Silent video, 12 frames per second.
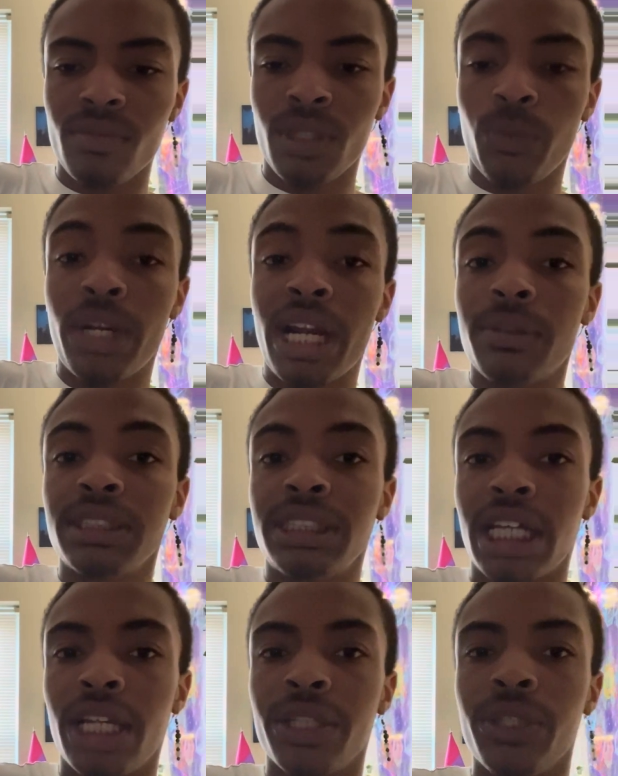when I was
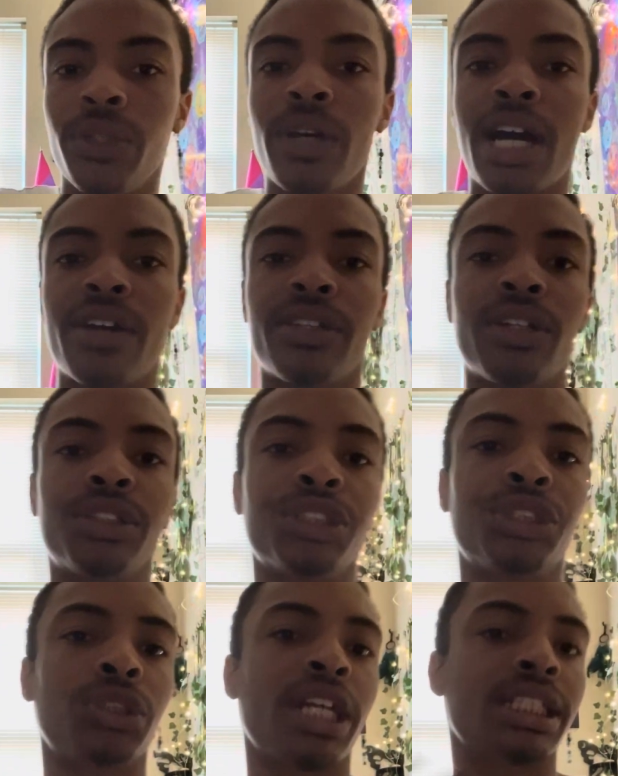telling you how they're
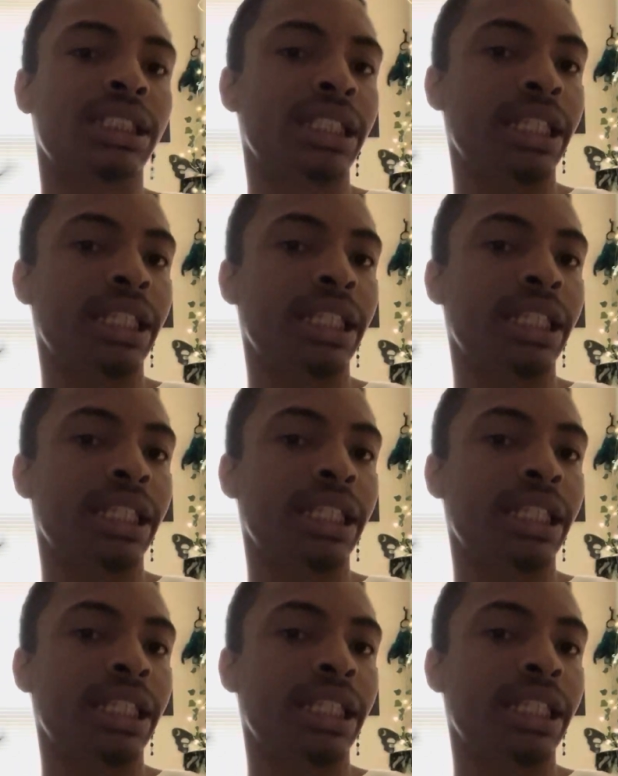just trying to